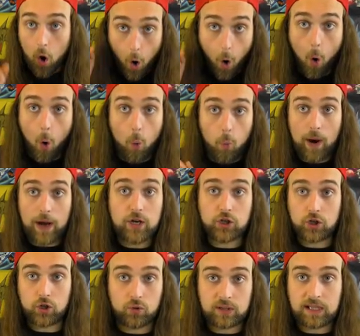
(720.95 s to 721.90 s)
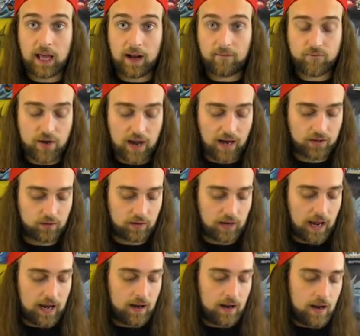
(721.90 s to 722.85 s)
Always use that effect,
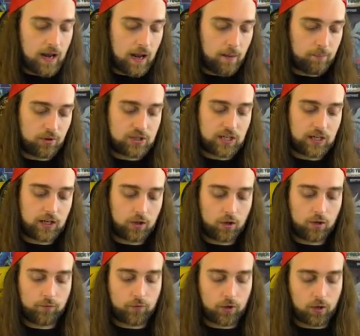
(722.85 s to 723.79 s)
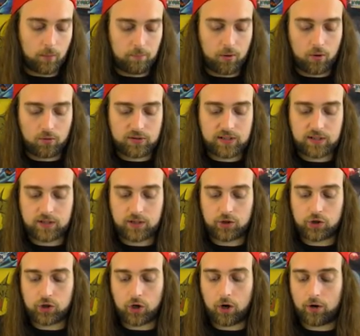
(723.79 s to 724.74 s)
okay? In particular for compulses
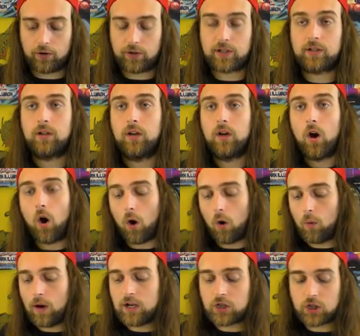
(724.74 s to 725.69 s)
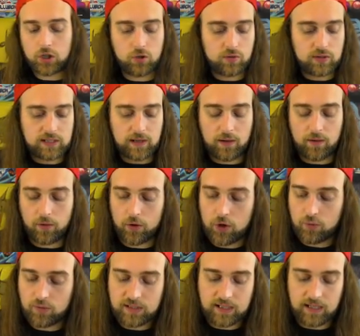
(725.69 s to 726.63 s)
and jars always use the
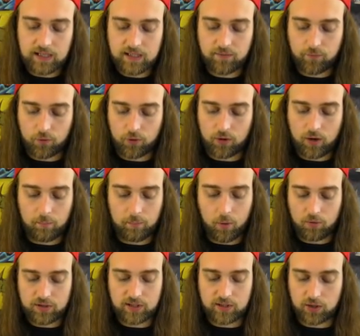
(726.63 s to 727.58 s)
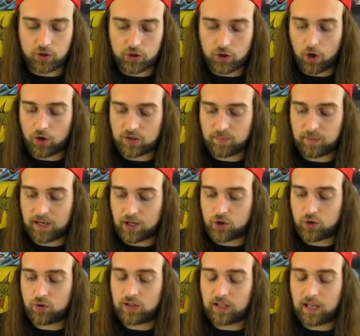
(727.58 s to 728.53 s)
use this for compulses and jars
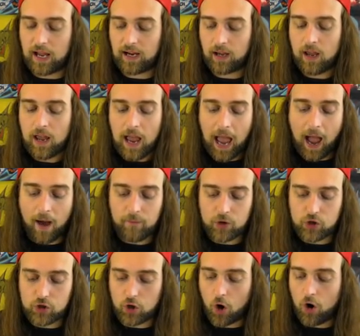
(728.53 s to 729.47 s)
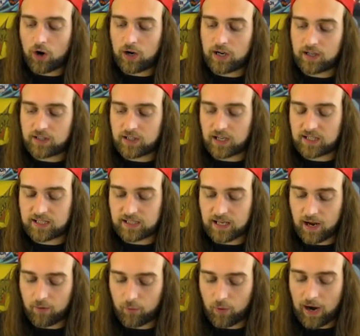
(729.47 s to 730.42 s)
because you can like have a jar and a dust
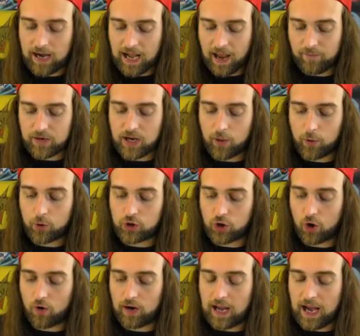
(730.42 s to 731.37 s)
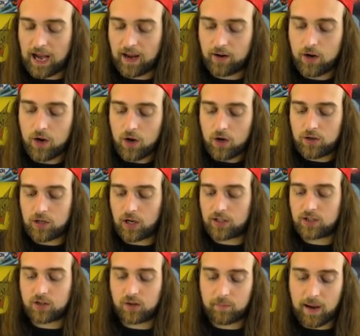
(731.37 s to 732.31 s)
set, right? And have another jar in hand,
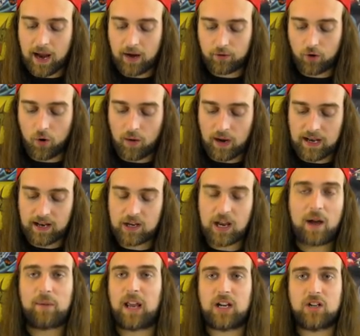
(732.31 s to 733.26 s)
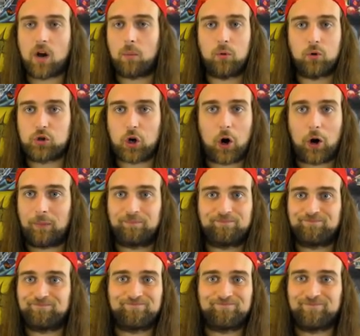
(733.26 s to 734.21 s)
dust their back row, and then have like double jar
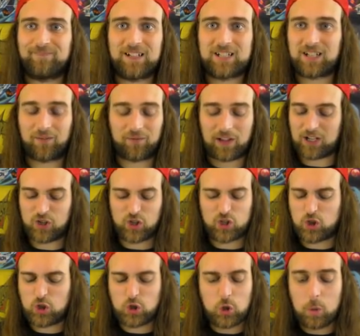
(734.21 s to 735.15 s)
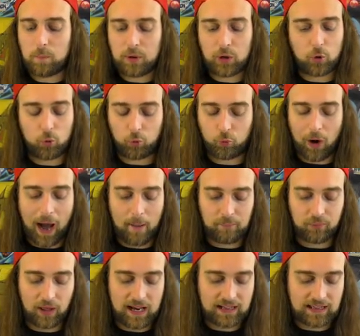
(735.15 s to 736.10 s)
and stuff like just stupid
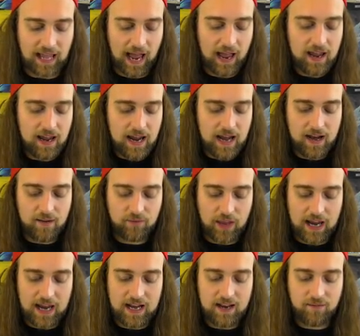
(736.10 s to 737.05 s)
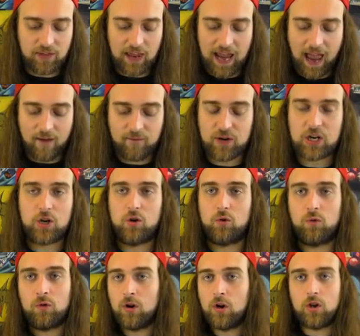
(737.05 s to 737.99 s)
crap like that. And if they and if they heavy
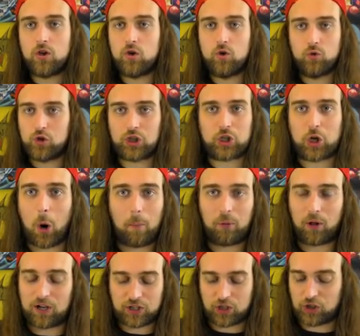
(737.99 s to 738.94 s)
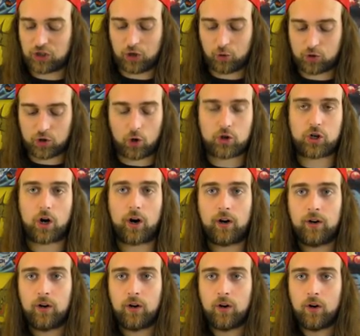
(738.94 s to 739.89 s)
you, you just go plus because you go jar
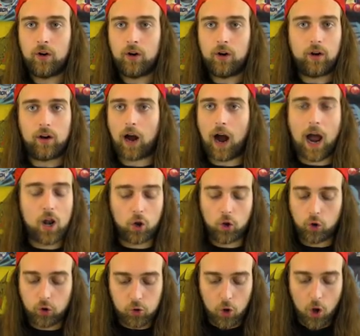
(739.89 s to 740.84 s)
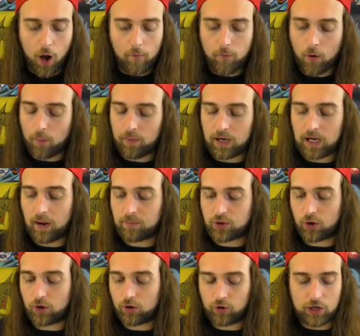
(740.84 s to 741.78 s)
jar. I love opening up
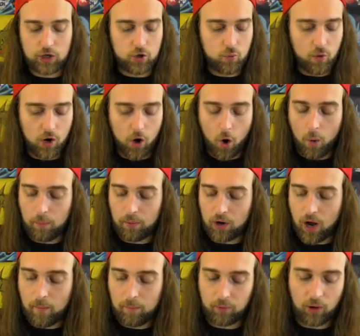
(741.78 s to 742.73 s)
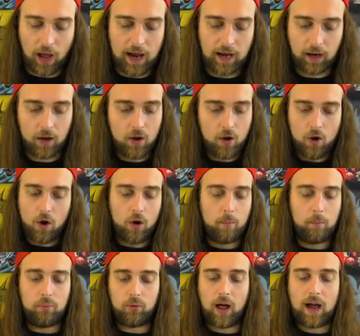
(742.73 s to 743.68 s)
jar greed. You want to open up like
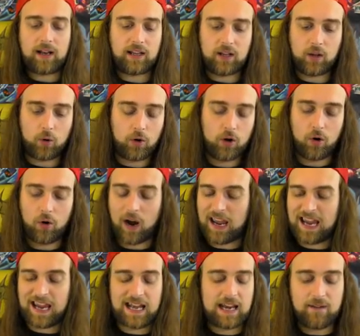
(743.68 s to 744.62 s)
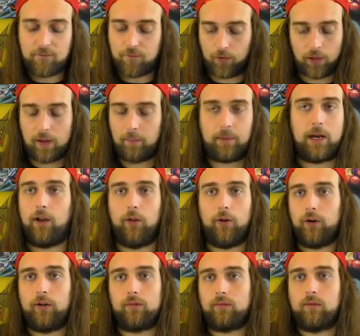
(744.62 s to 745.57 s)
blindly loyal, any flip
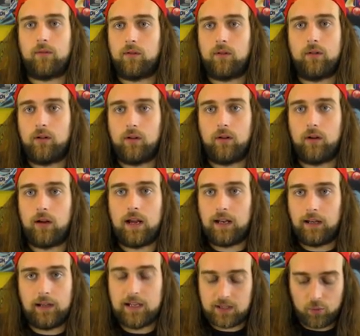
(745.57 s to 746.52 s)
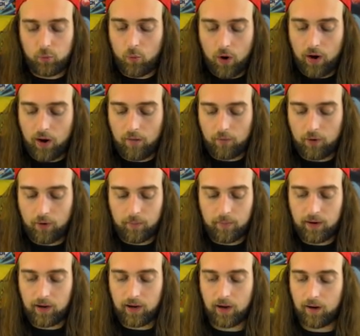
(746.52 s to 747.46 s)
killer, at least one of
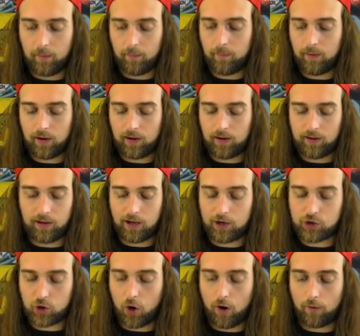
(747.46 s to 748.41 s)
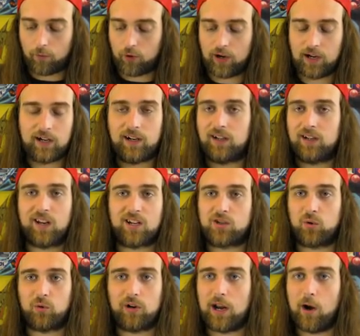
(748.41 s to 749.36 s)
them, um, a jar of greed and a
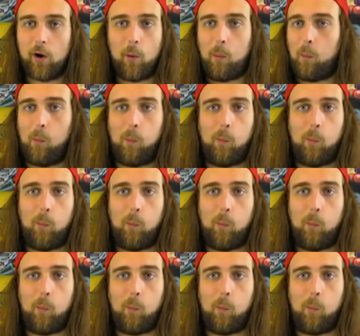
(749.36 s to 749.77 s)
dust tornado